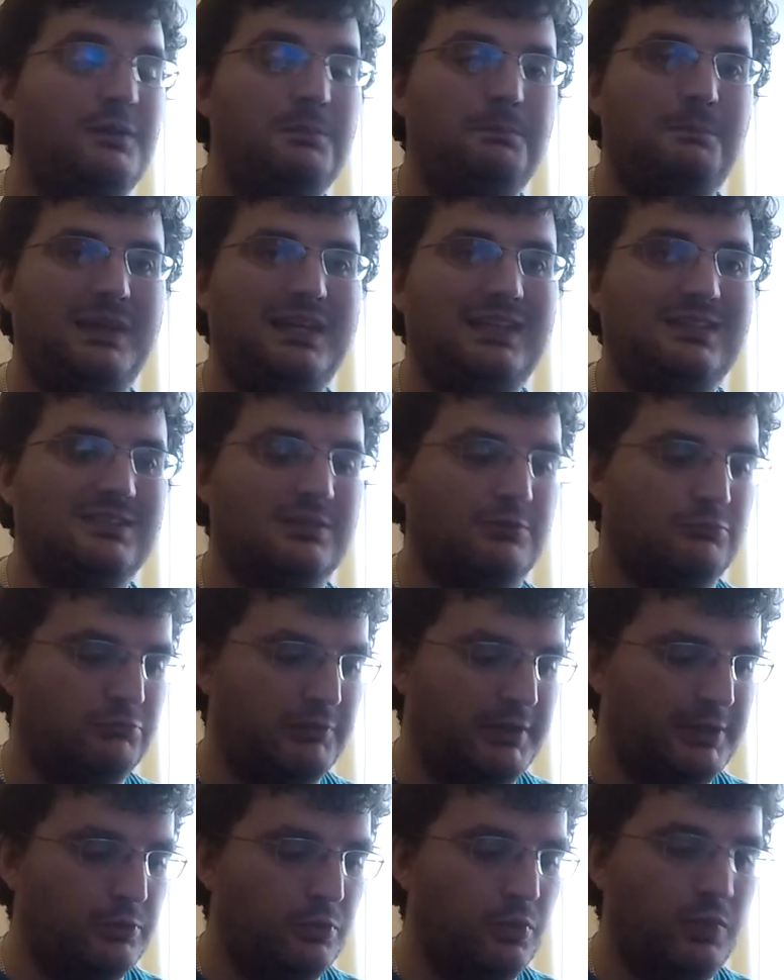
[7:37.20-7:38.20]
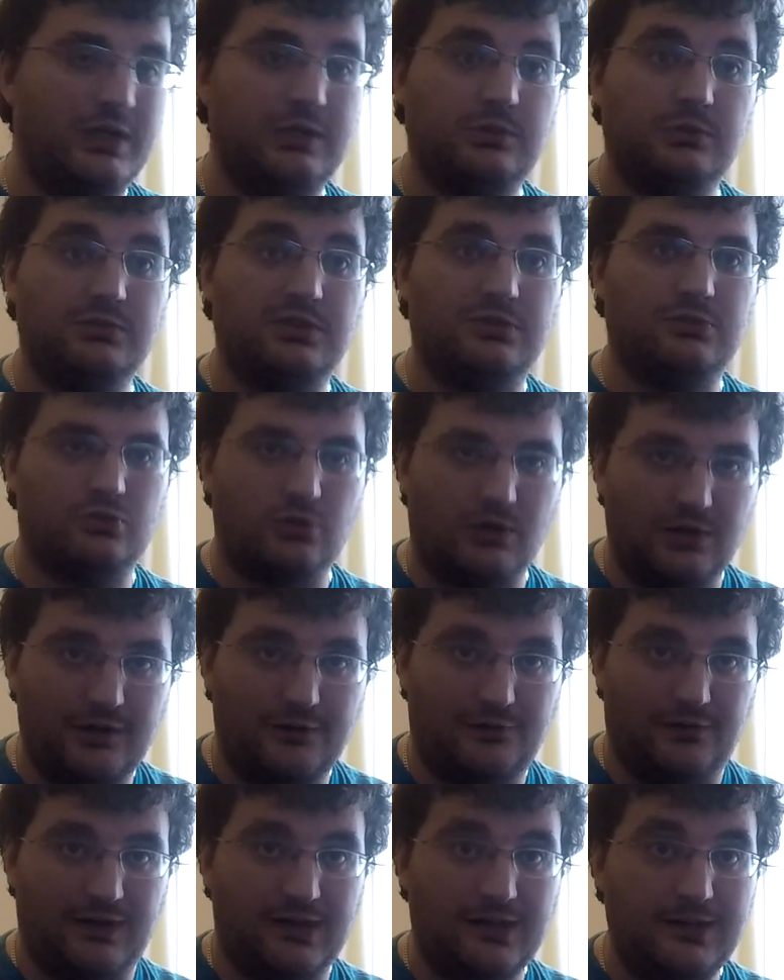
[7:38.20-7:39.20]
beats real world
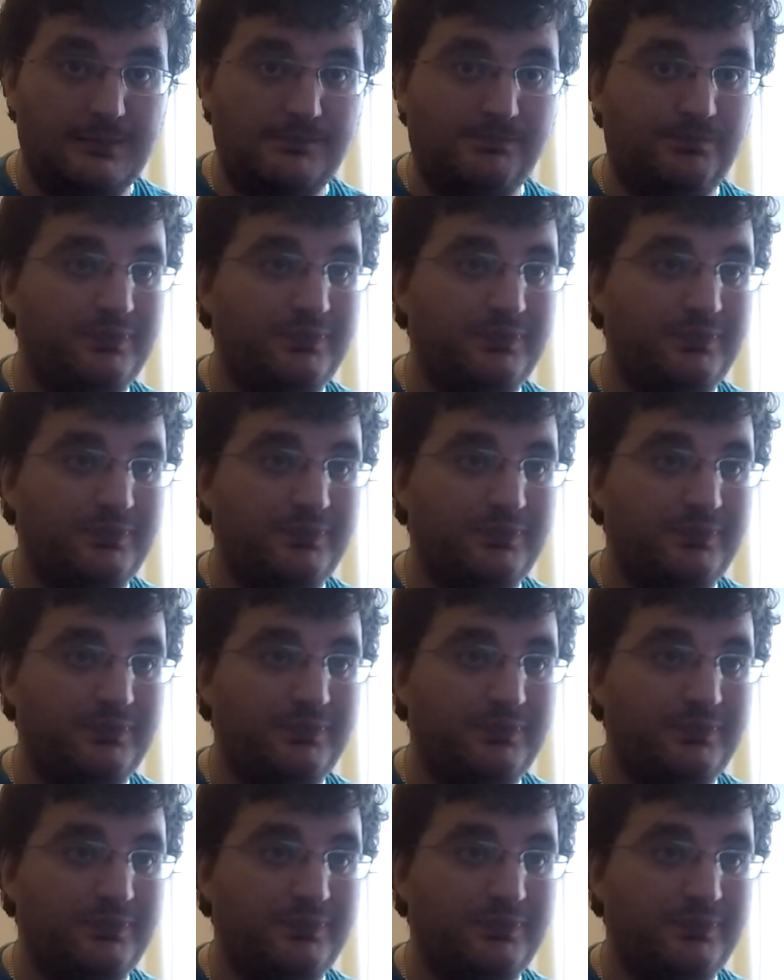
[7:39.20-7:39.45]
driving,